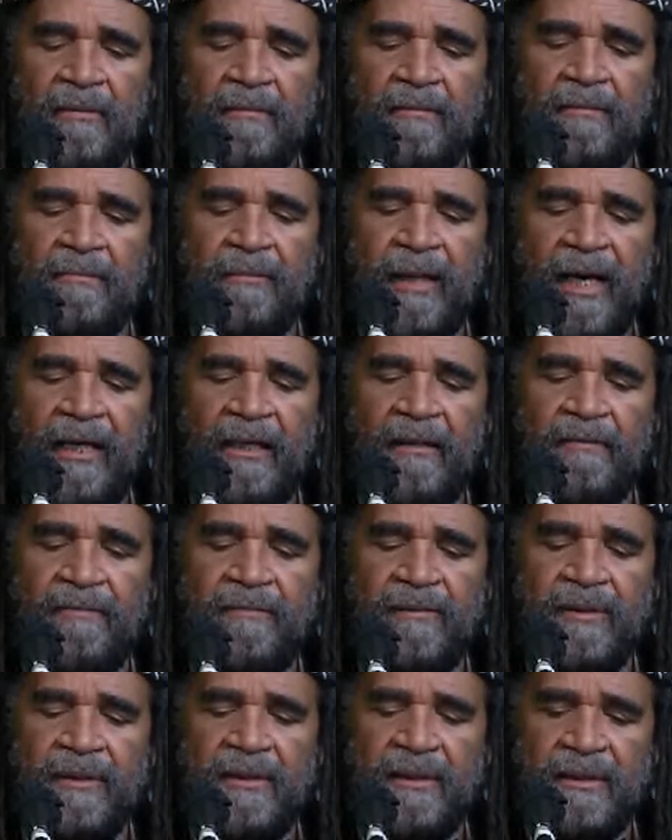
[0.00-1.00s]
mite of
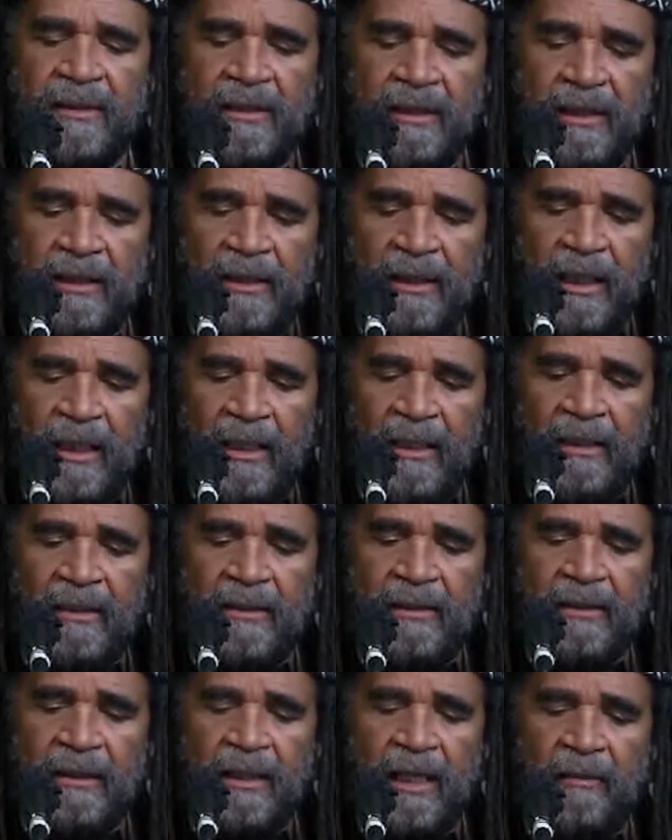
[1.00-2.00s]
seat and
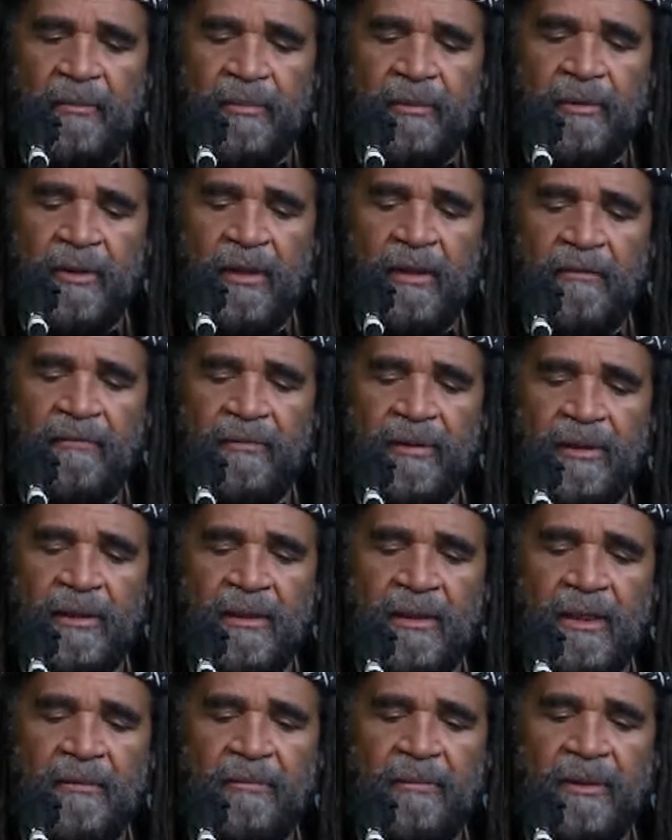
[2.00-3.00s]
is capable of
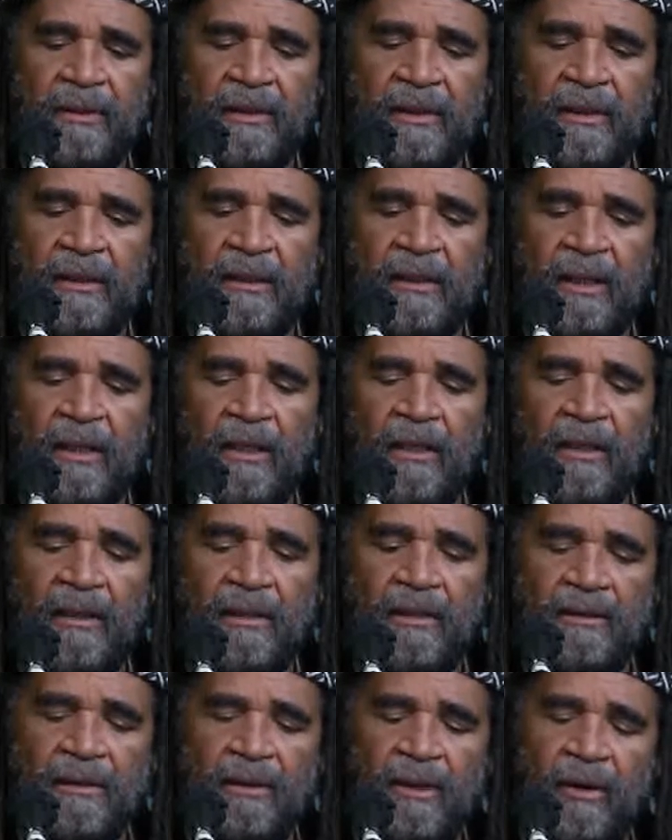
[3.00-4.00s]
inhibiting
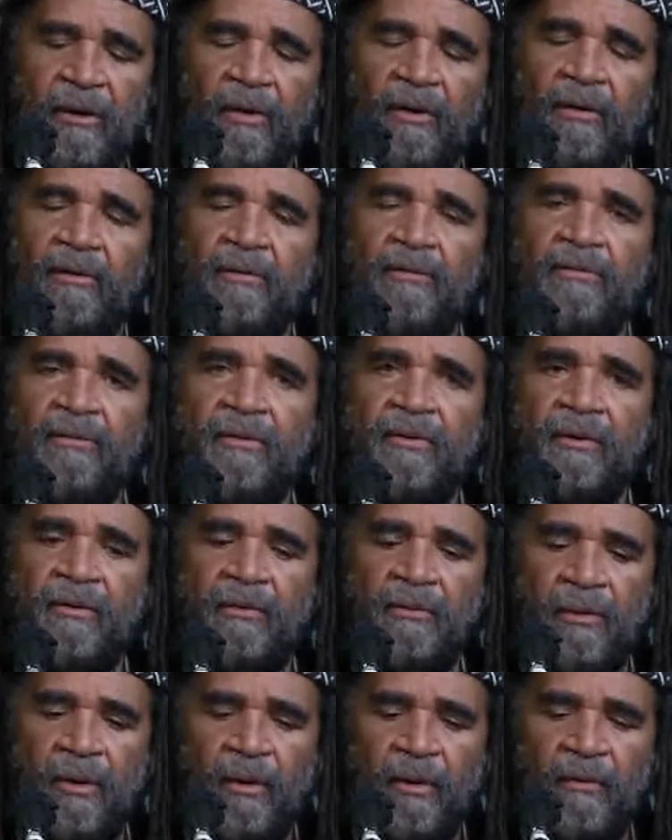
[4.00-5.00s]
nerve
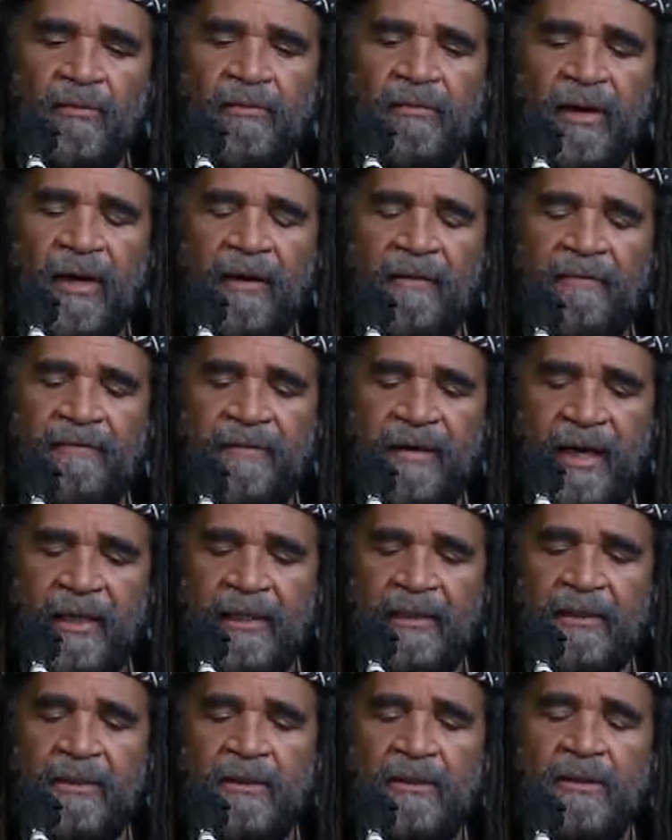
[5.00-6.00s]
growth
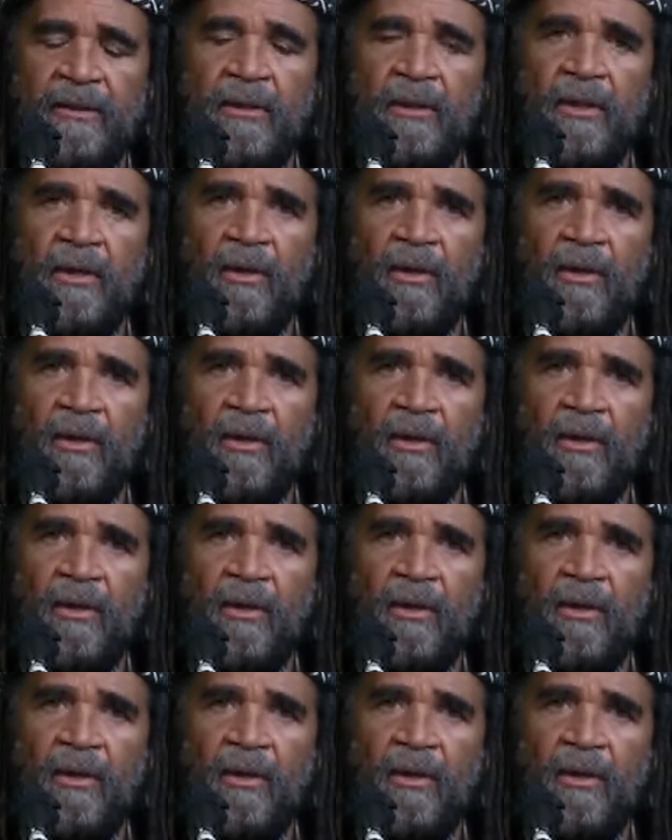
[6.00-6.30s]
factors,